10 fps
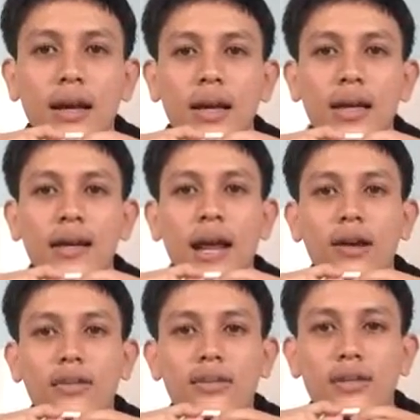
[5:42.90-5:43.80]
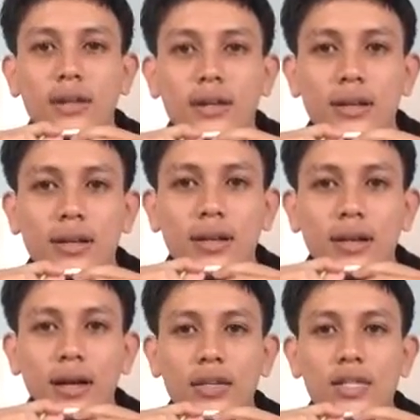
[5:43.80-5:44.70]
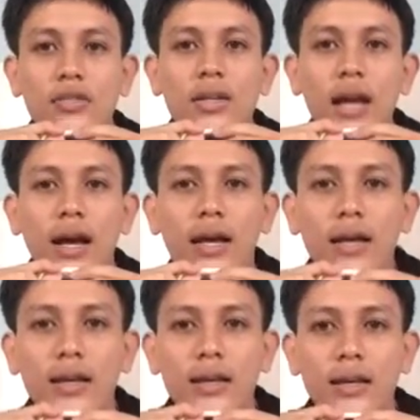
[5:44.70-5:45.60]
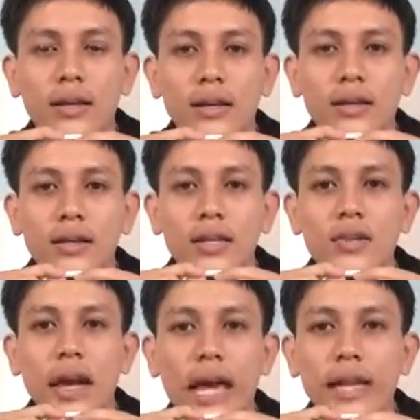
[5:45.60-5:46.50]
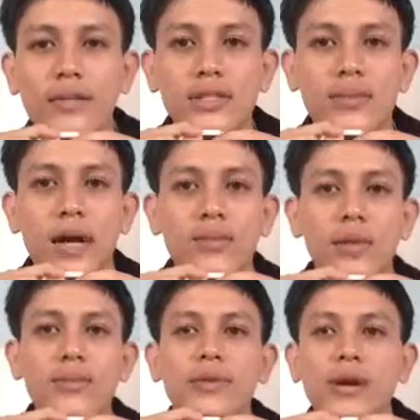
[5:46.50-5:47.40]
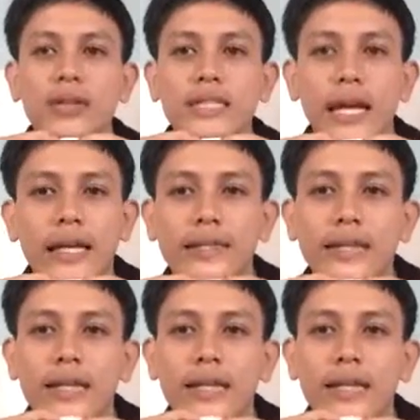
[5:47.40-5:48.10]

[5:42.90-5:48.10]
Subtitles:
he announced a UN spokespeople said